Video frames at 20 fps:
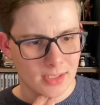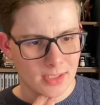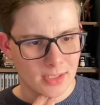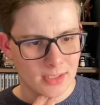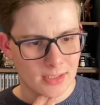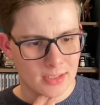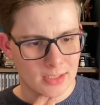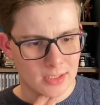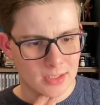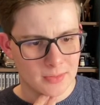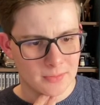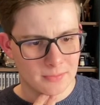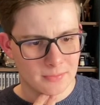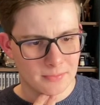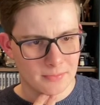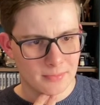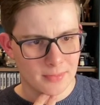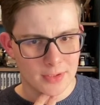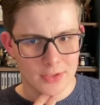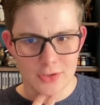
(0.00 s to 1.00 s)

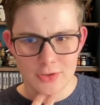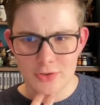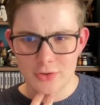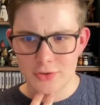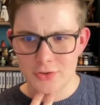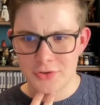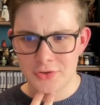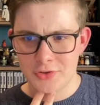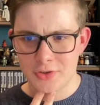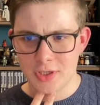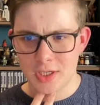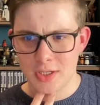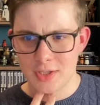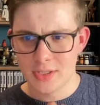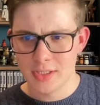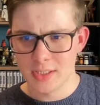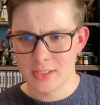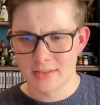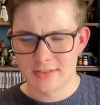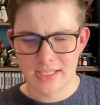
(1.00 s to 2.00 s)
um, so uh,
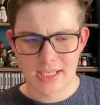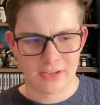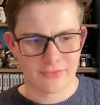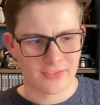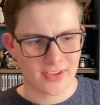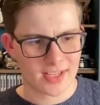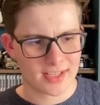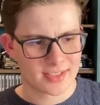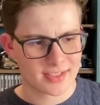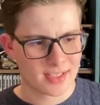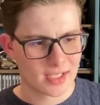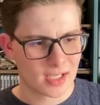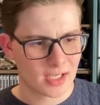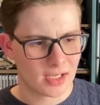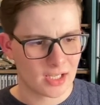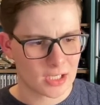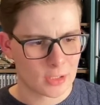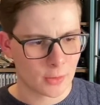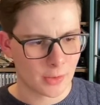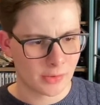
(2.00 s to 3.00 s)
the sound effects
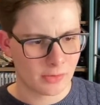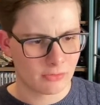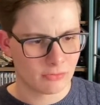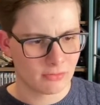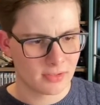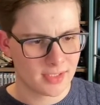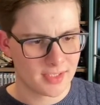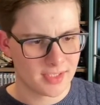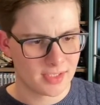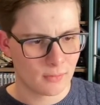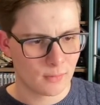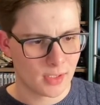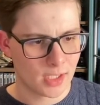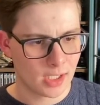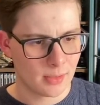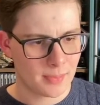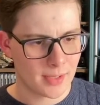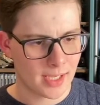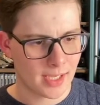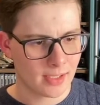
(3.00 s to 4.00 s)
Dalek, which was released a
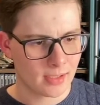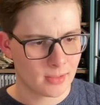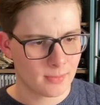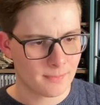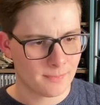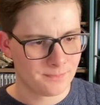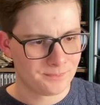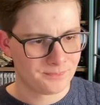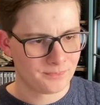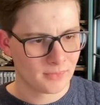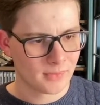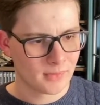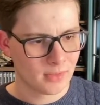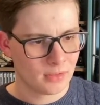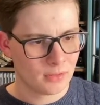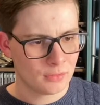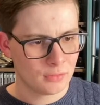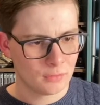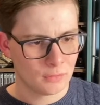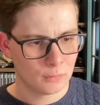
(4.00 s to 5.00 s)
while back
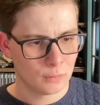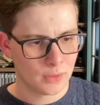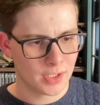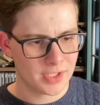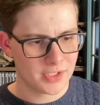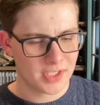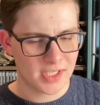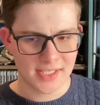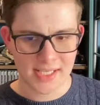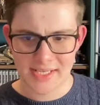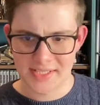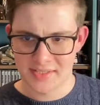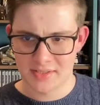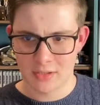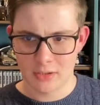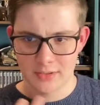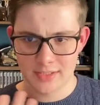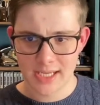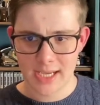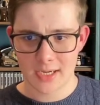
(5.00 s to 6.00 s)
which she says has
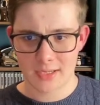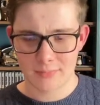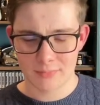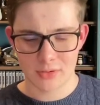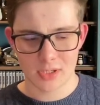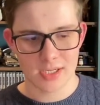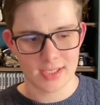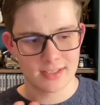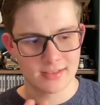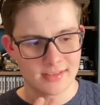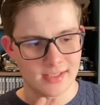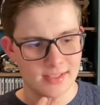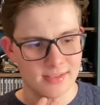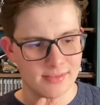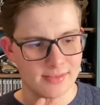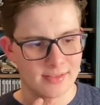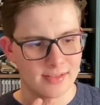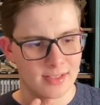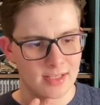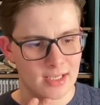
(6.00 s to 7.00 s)
gone down in price
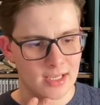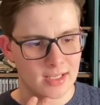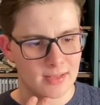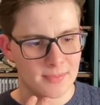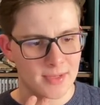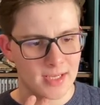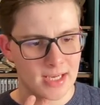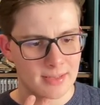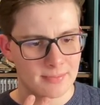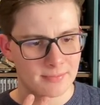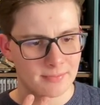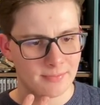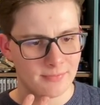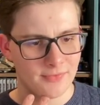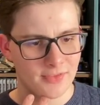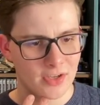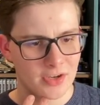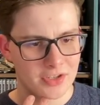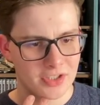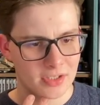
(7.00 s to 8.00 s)
since the the b and
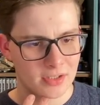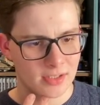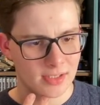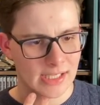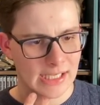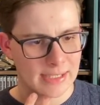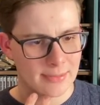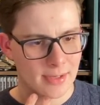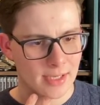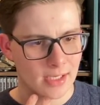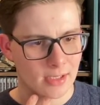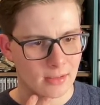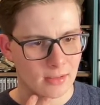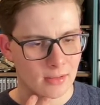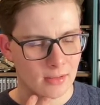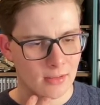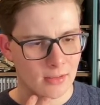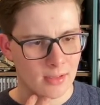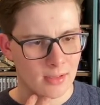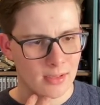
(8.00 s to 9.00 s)
version came out.
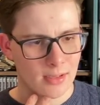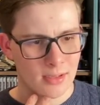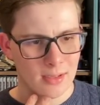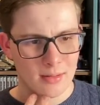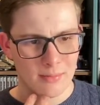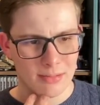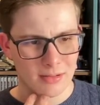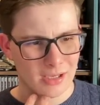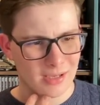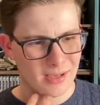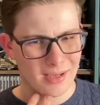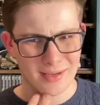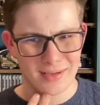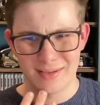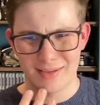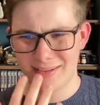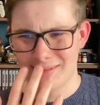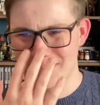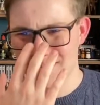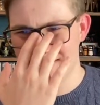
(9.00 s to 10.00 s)

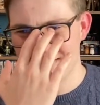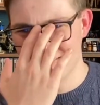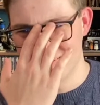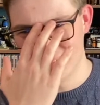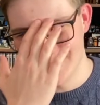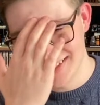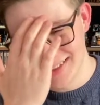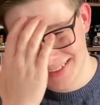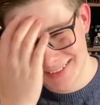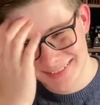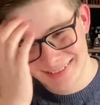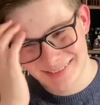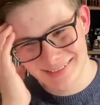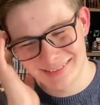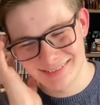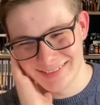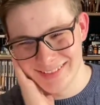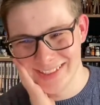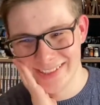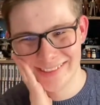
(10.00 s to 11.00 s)
Ah, sorry.
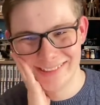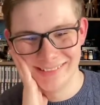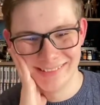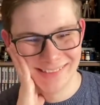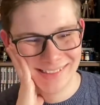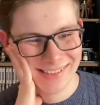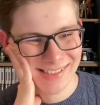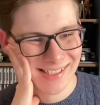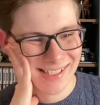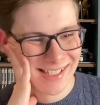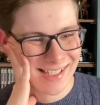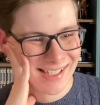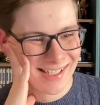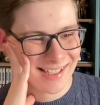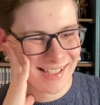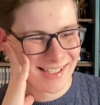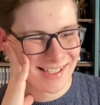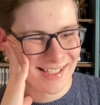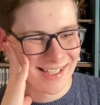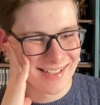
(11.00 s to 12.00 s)
Oh no.
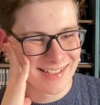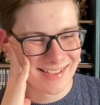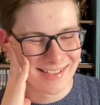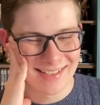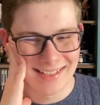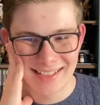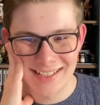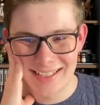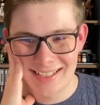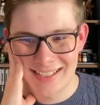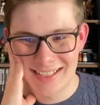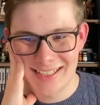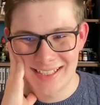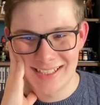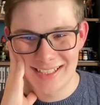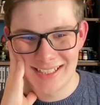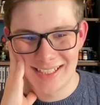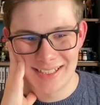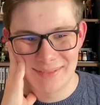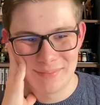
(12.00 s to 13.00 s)
I just
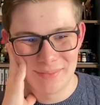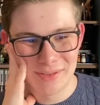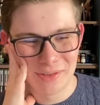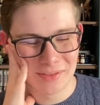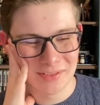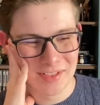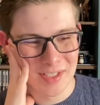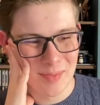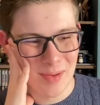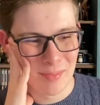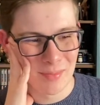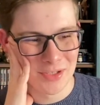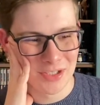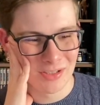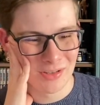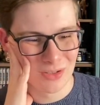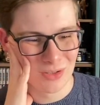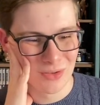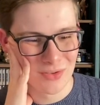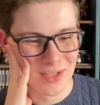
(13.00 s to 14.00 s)
I I'm not going to spend much
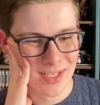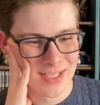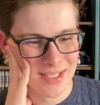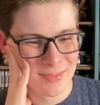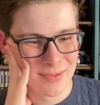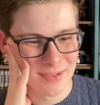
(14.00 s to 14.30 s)
longer on this